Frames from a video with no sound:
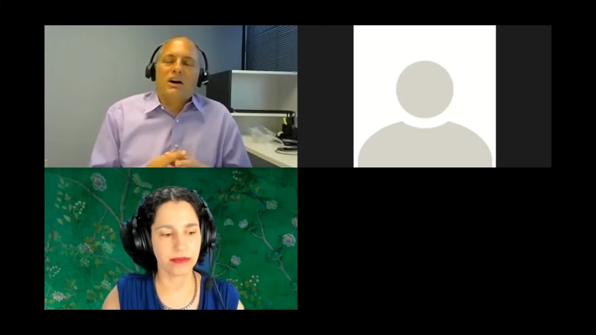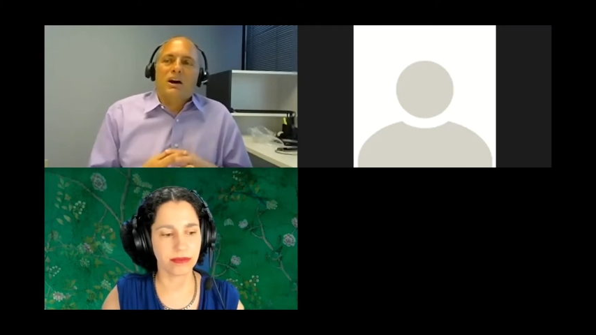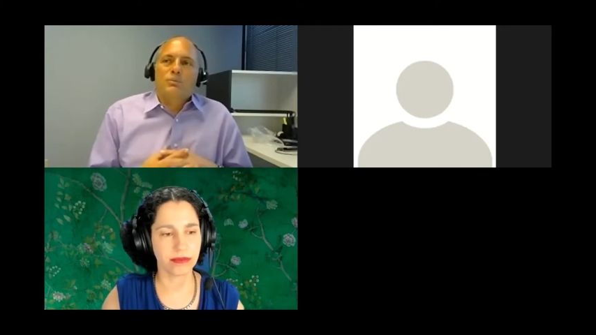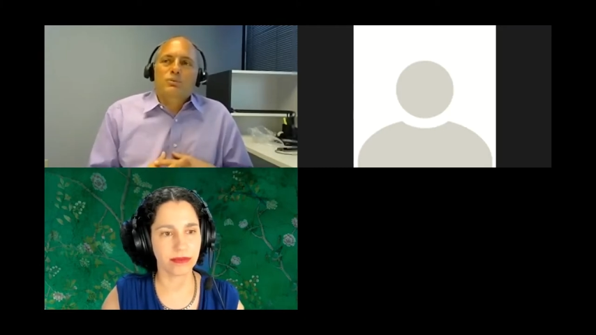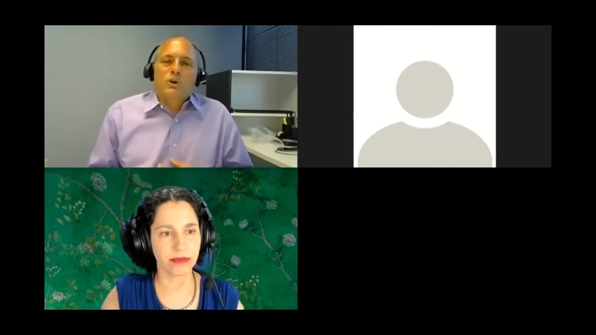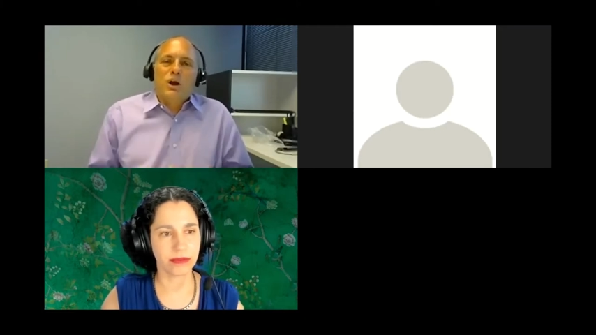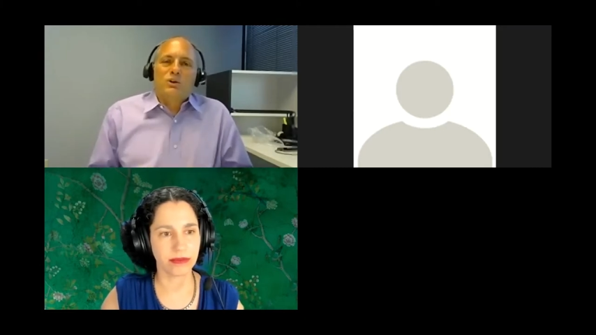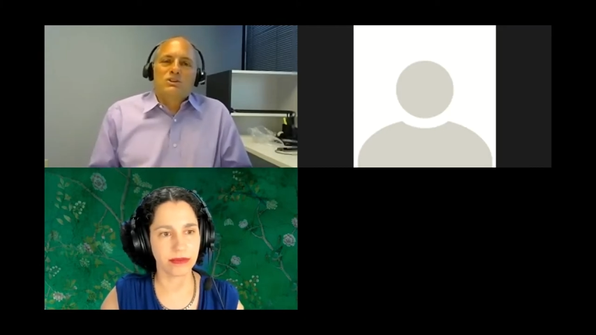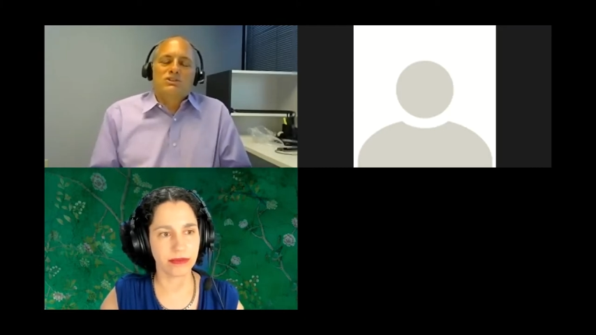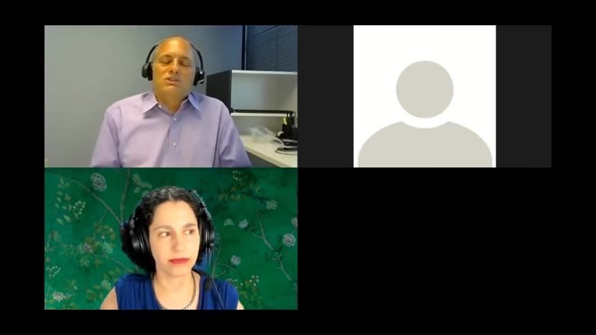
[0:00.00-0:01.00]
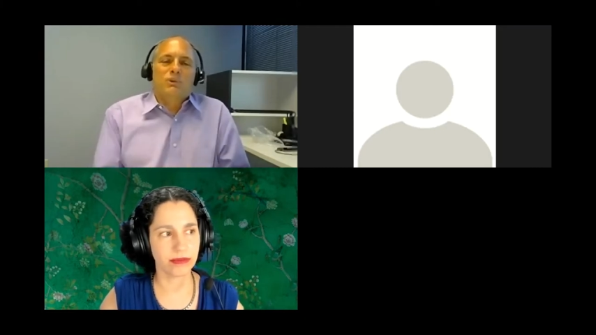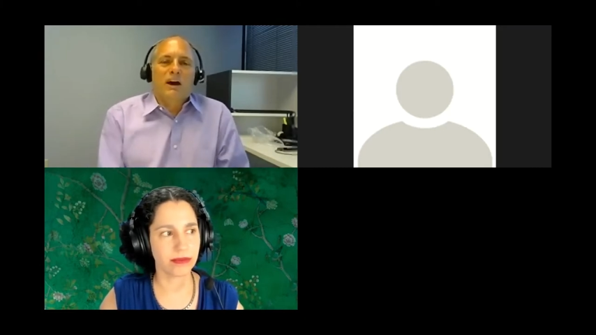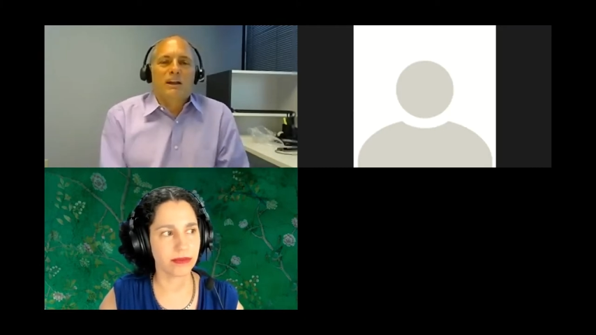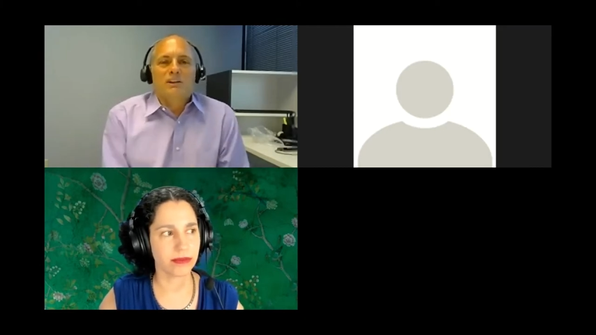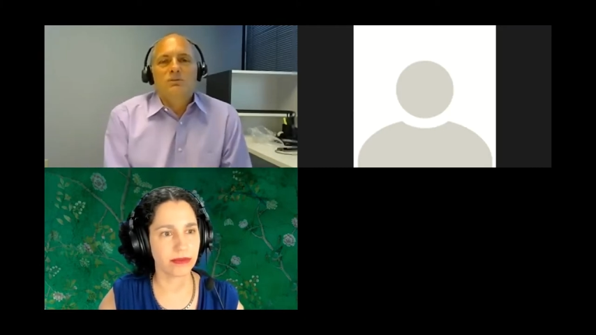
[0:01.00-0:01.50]
Speaker 1: approach to
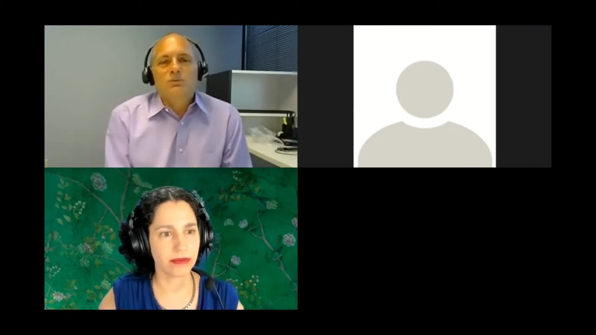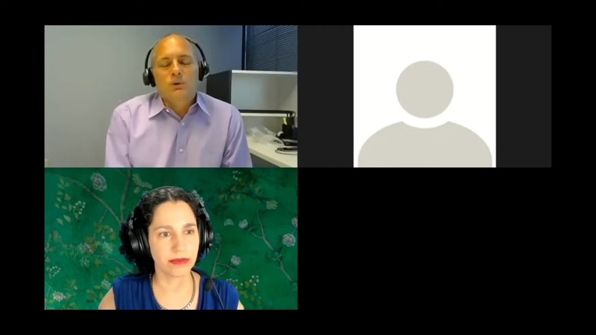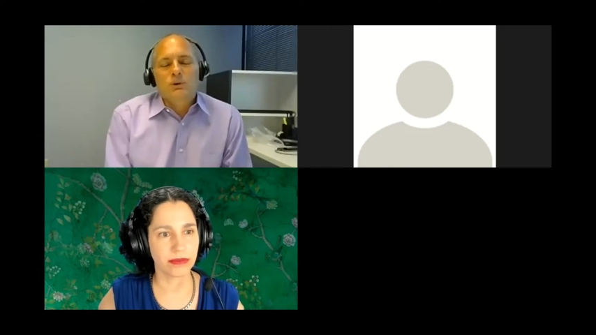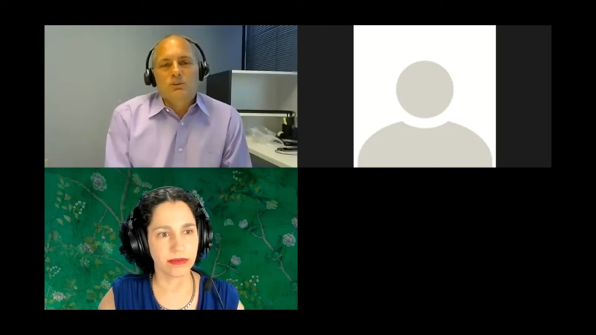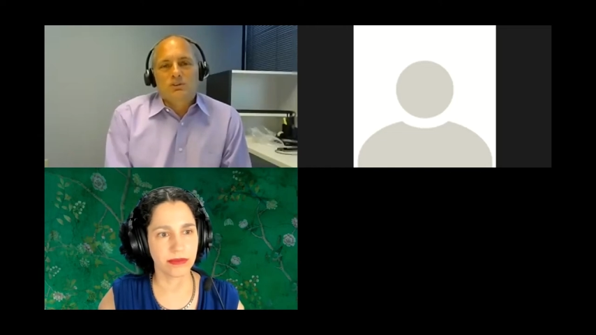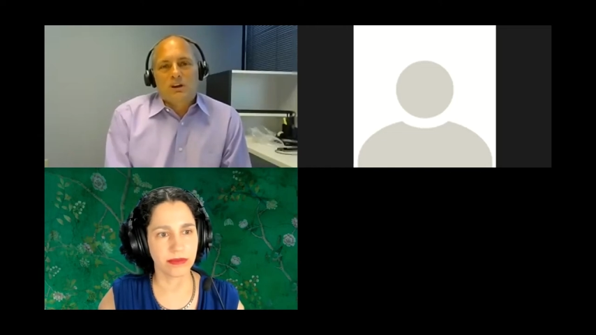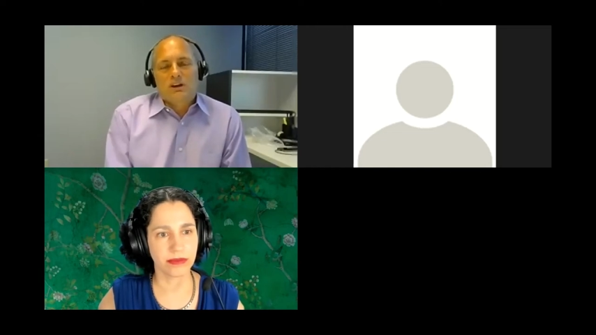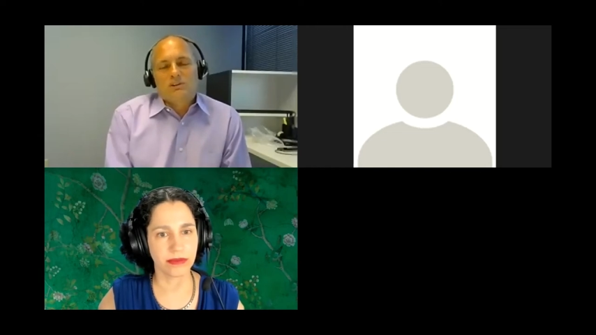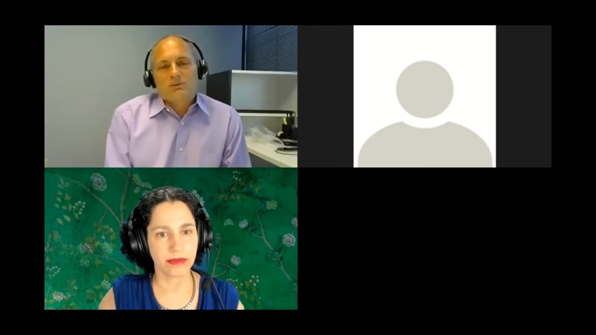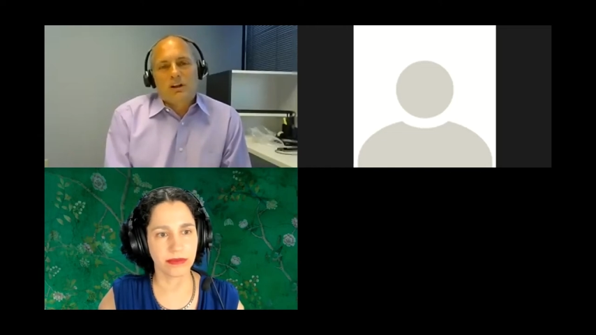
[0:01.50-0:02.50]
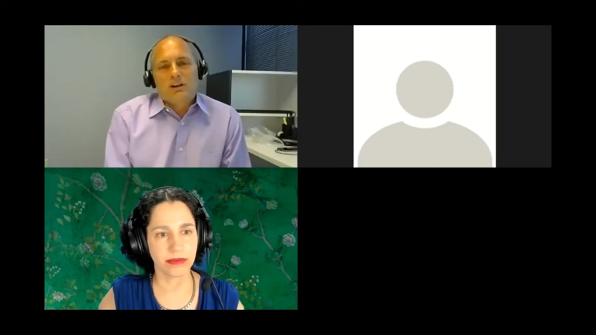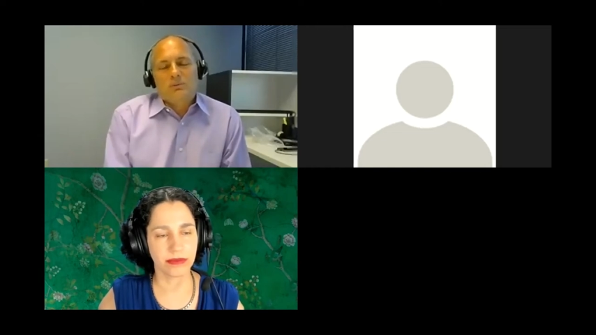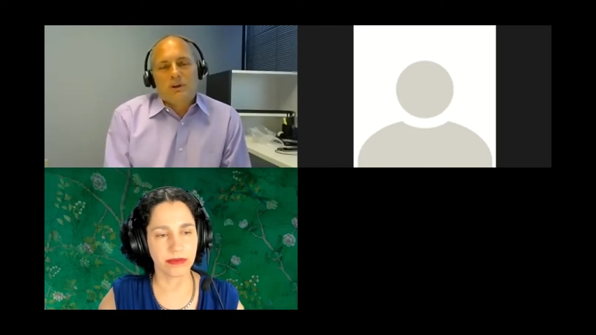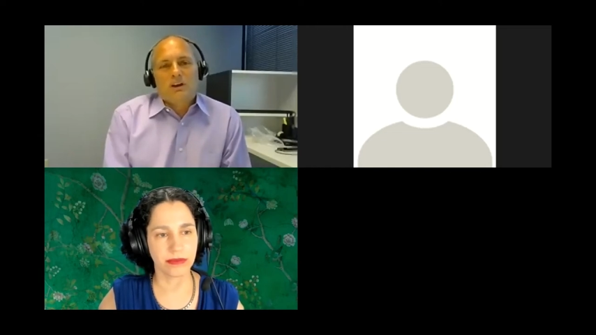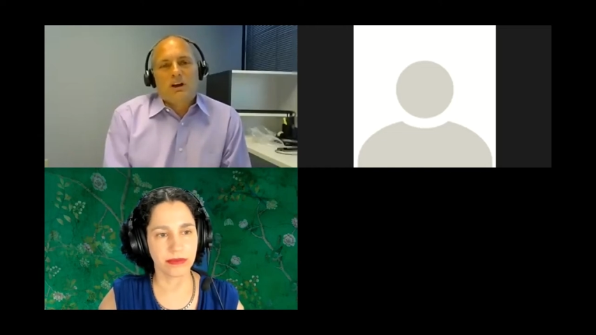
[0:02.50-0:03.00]
model-informed drug development,